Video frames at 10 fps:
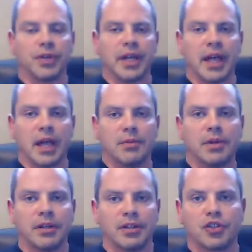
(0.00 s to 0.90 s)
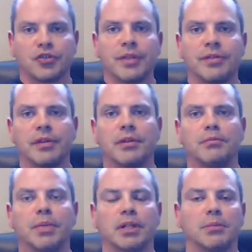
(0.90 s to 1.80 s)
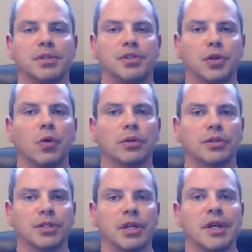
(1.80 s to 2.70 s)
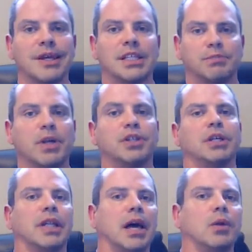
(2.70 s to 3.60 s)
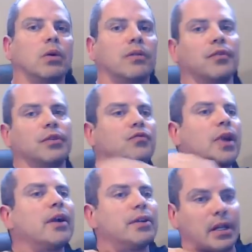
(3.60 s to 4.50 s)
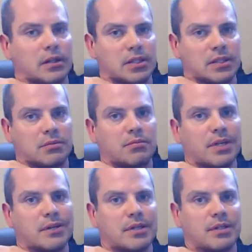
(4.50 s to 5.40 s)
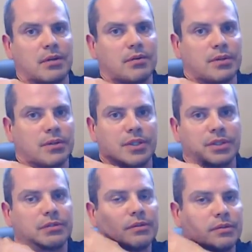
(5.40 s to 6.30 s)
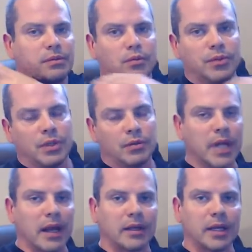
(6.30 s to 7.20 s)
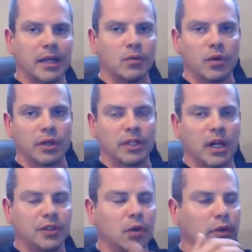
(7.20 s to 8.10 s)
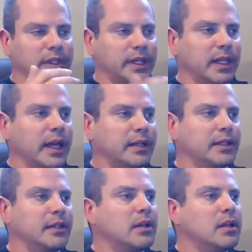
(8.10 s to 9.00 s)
rehab and, and to strengthen and build up his shoulders. Especially a lot of work for the rear delts because those are just you know not getting worked at all, totally neglected.